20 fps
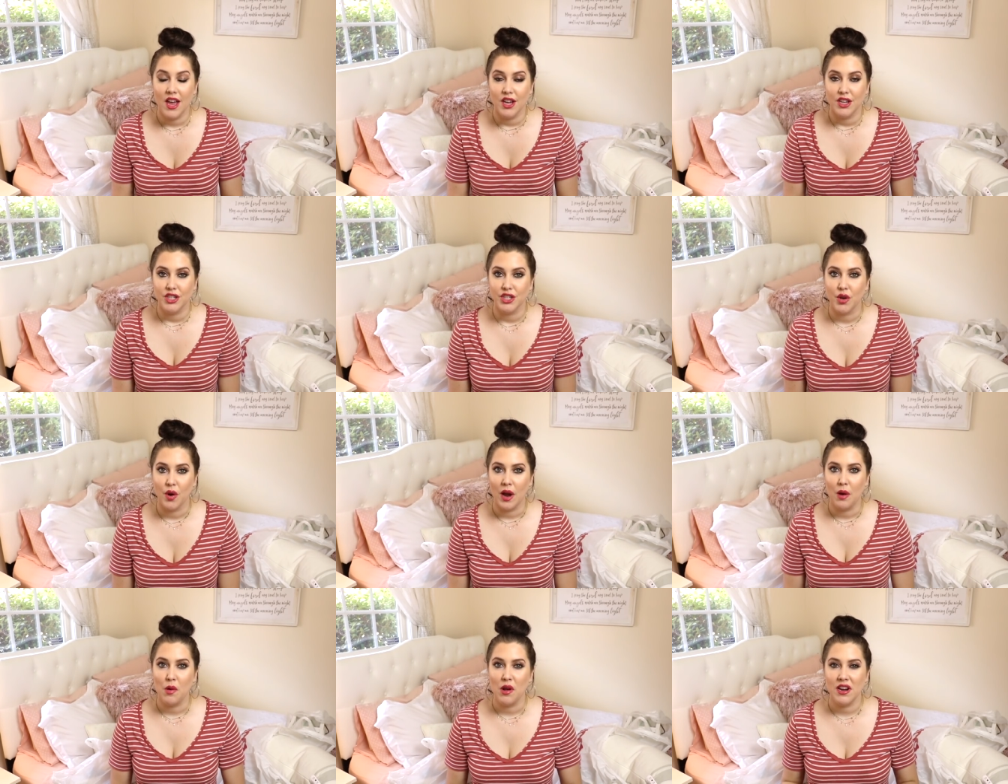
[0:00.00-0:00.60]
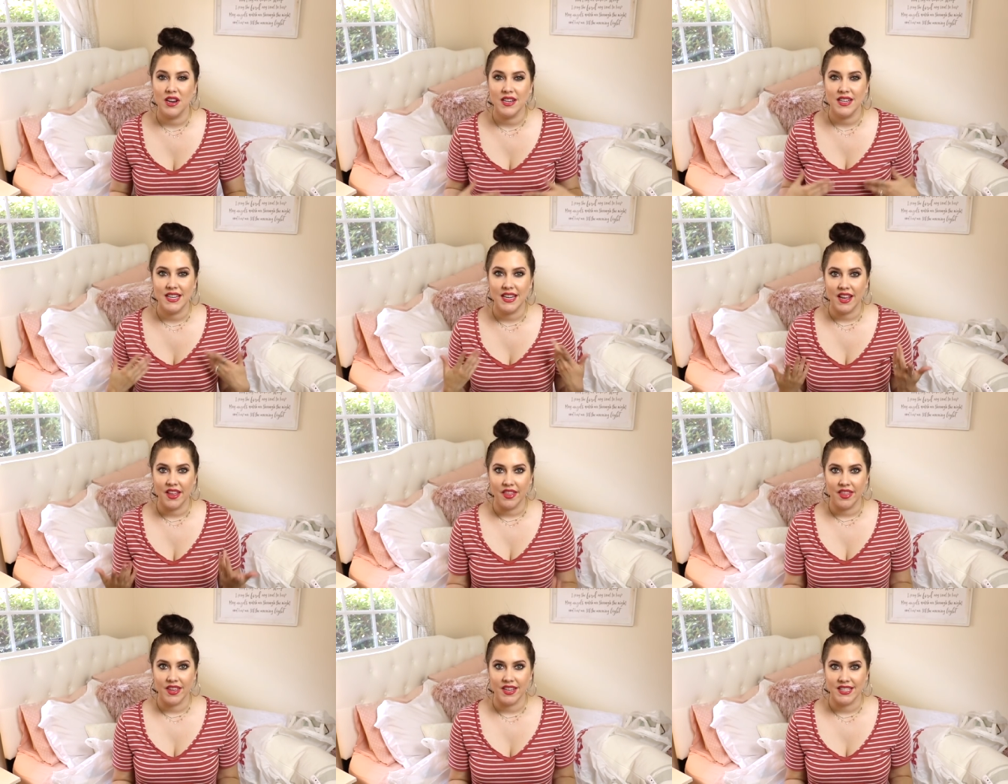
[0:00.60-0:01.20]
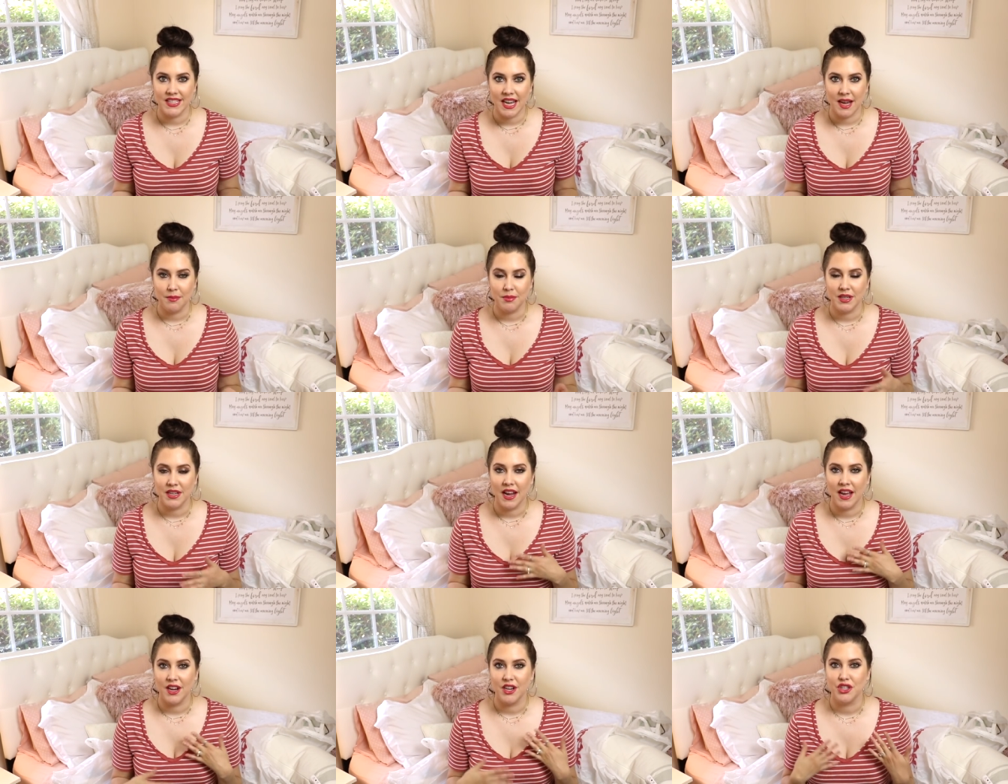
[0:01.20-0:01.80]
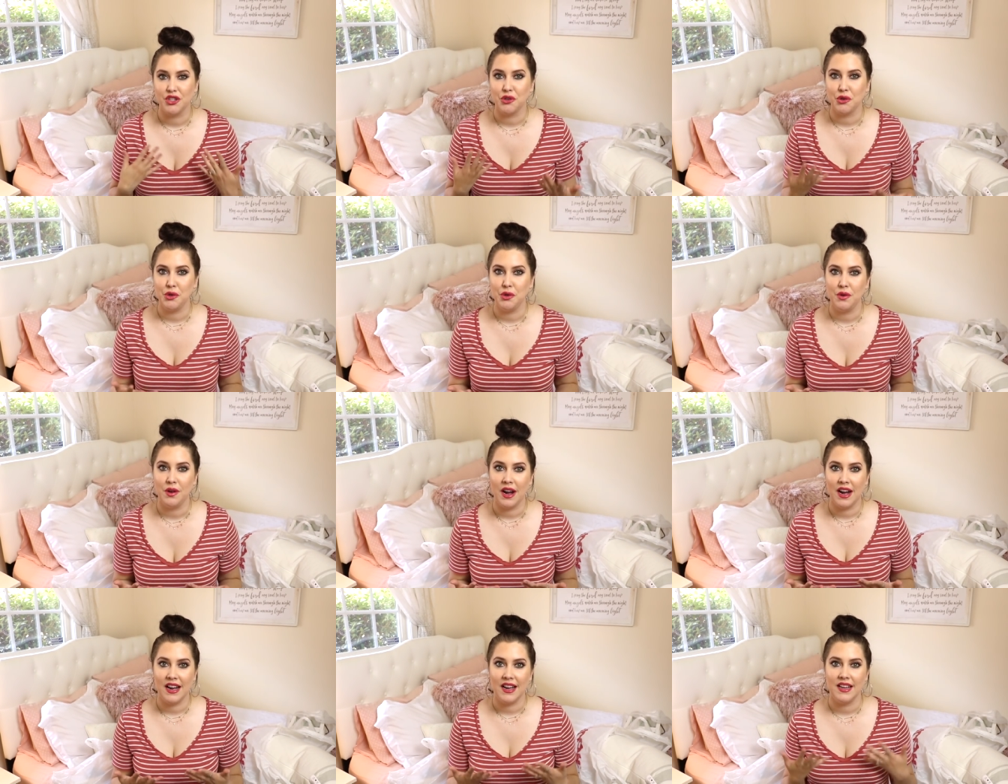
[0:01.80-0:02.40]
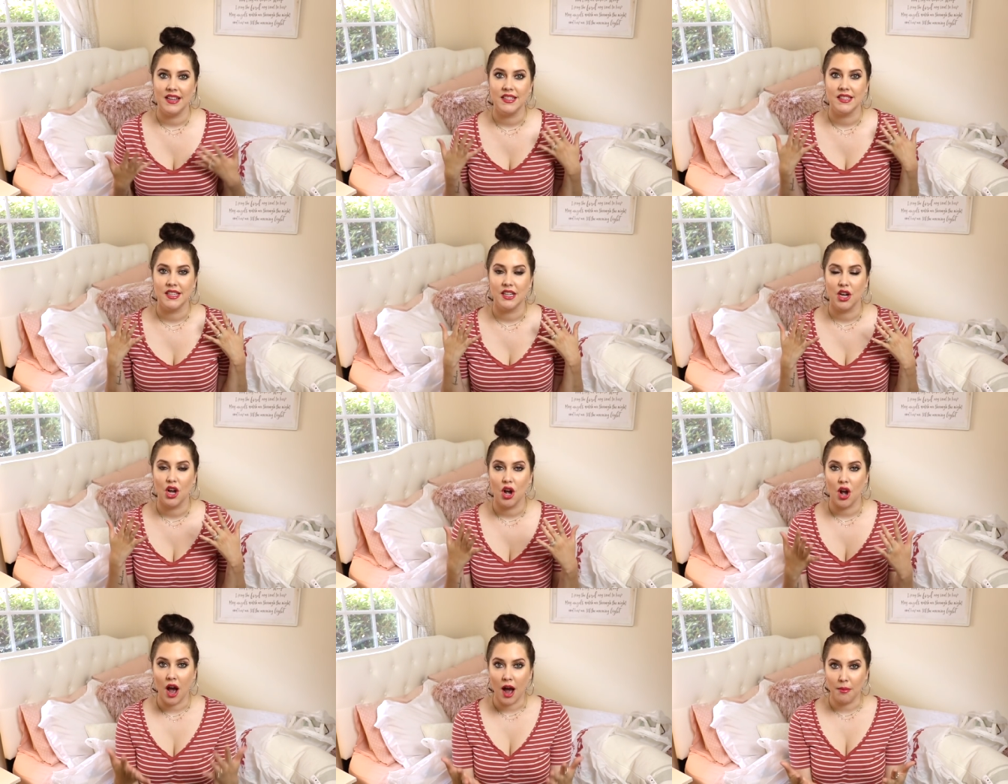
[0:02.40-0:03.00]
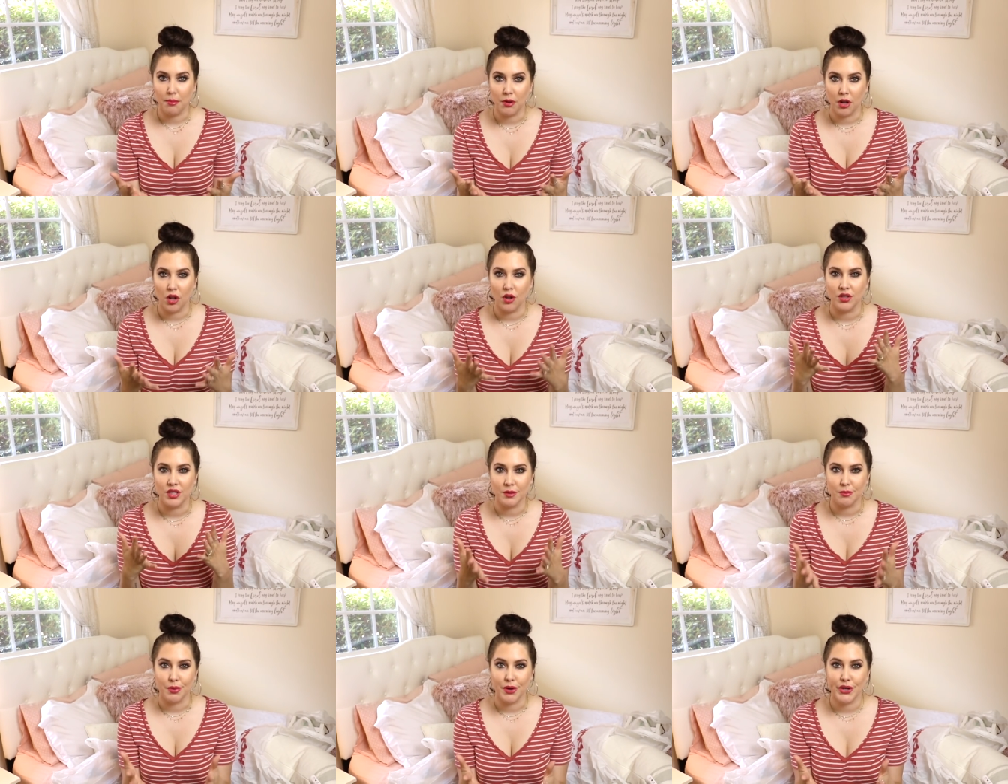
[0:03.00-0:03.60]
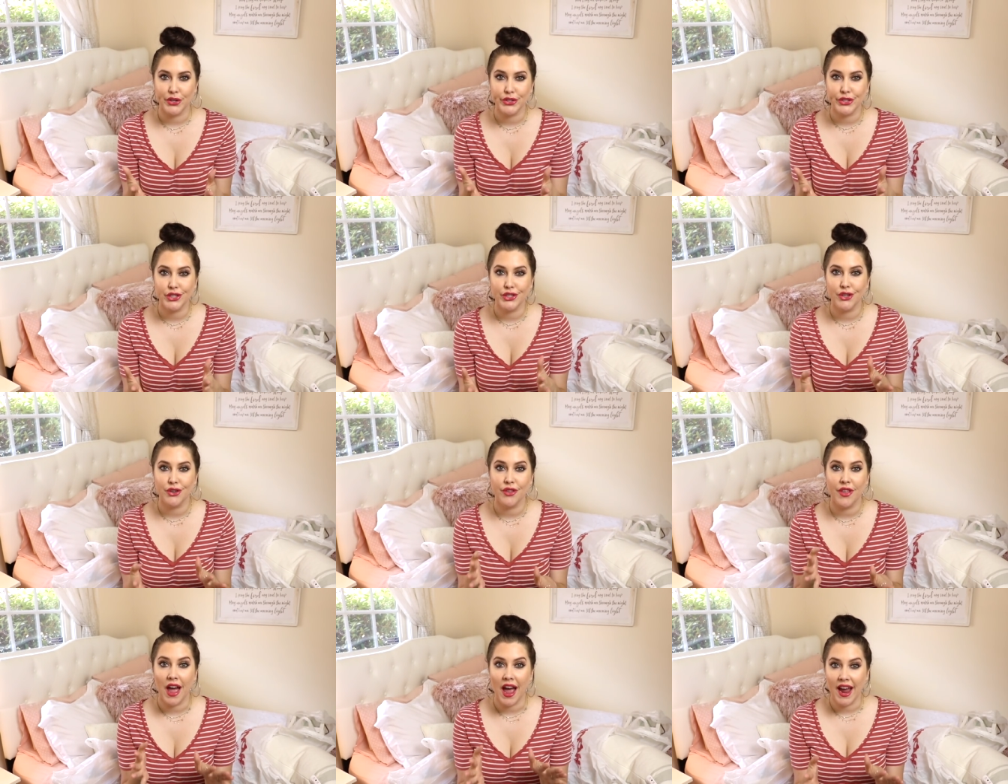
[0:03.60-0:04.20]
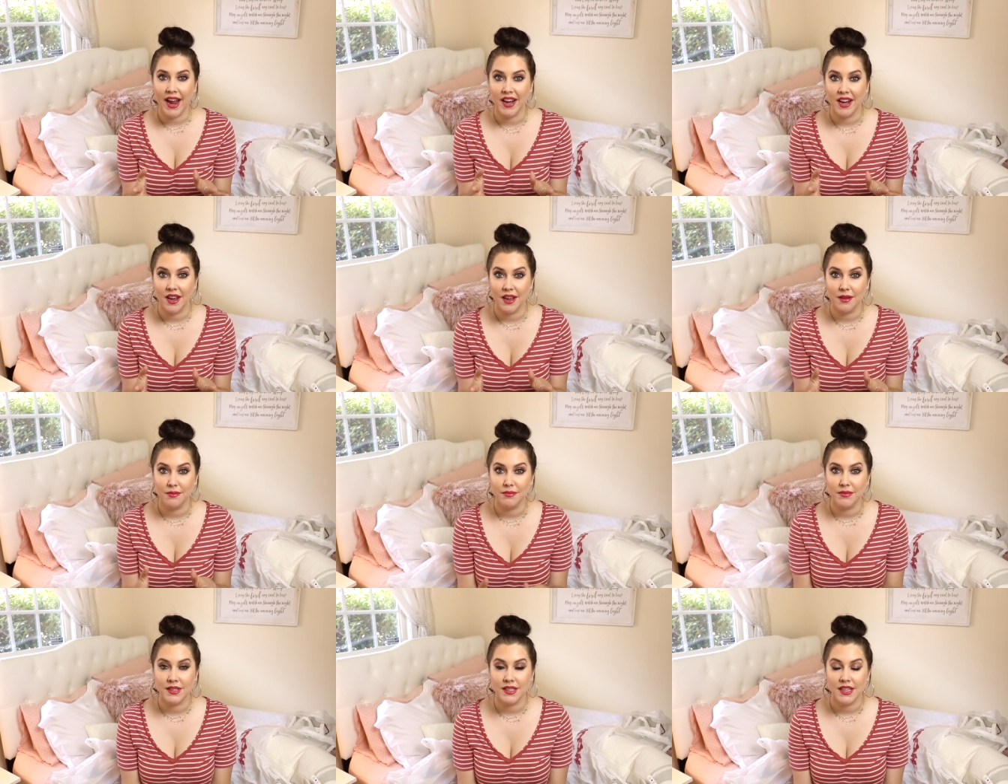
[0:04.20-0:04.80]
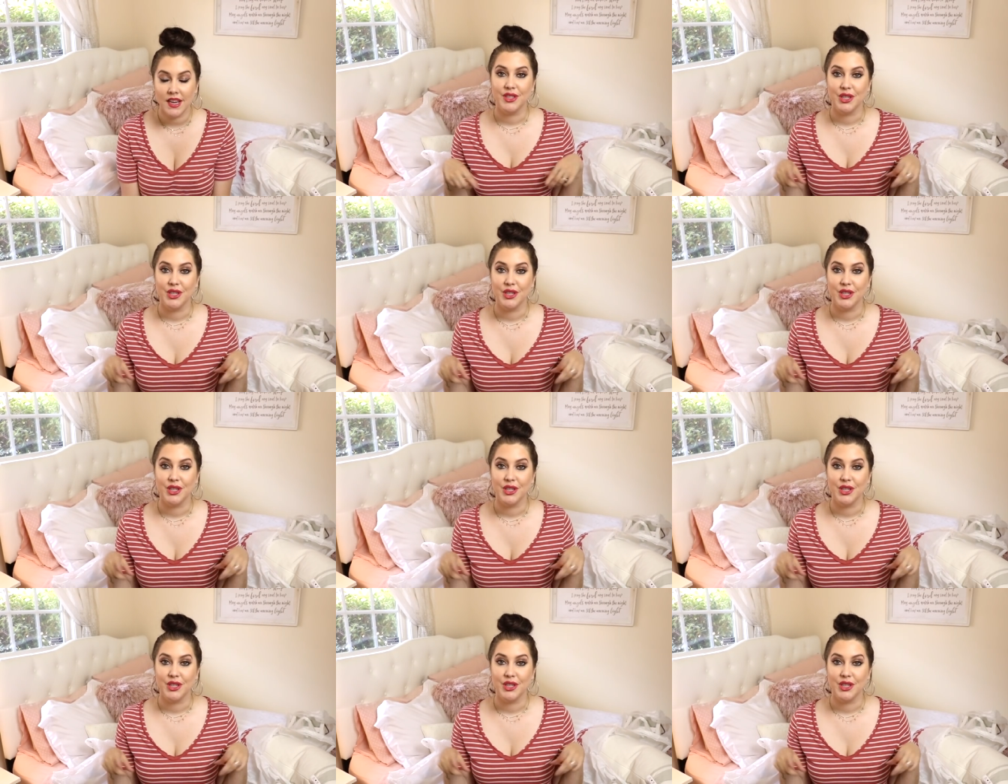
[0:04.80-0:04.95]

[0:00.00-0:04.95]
So so I wanted to get this up to kind of show you guys up close and personal the items.